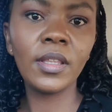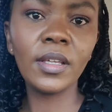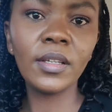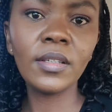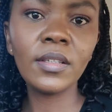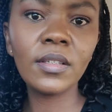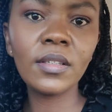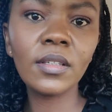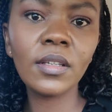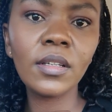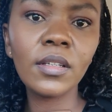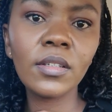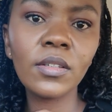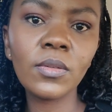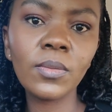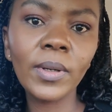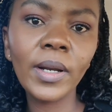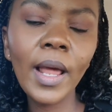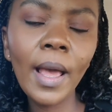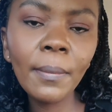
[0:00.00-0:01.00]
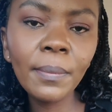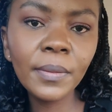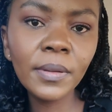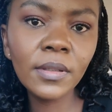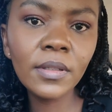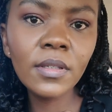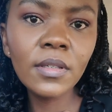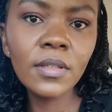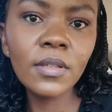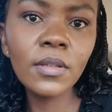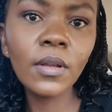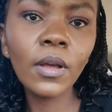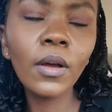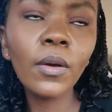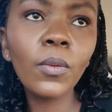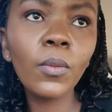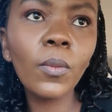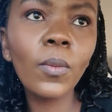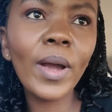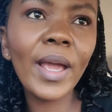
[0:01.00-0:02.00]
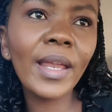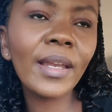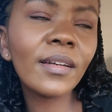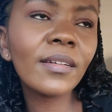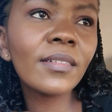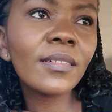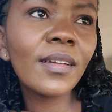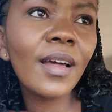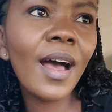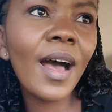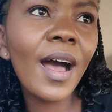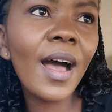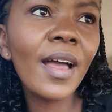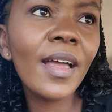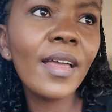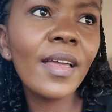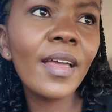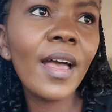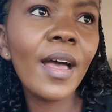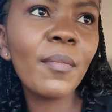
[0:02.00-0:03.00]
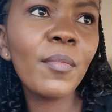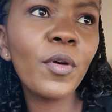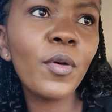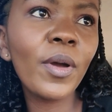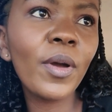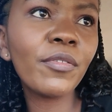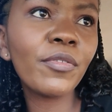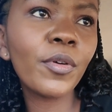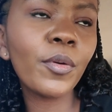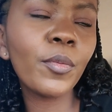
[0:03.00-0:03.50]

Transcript: This is what happens when I am away